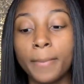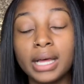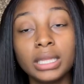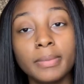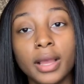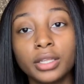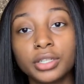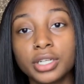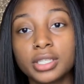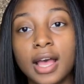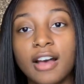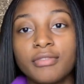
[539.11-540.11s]
Poly
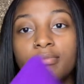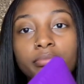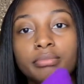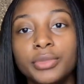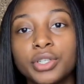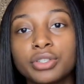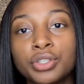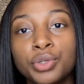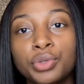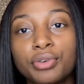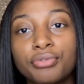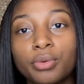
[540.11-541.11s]
mailers have, there's
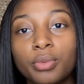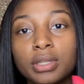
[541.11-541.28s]
two different